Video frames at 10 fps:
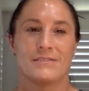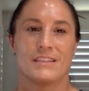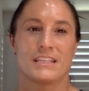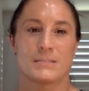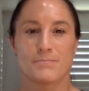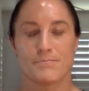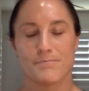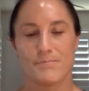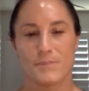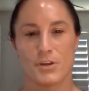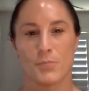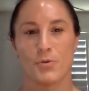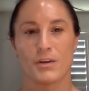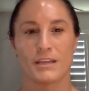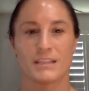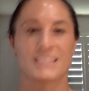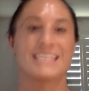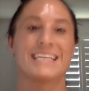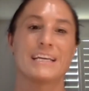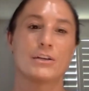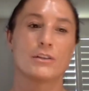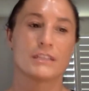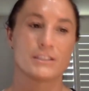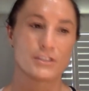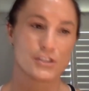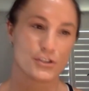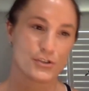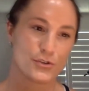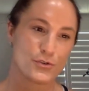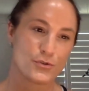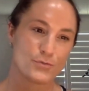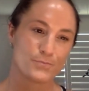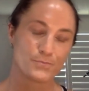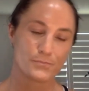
this you're putting this needle into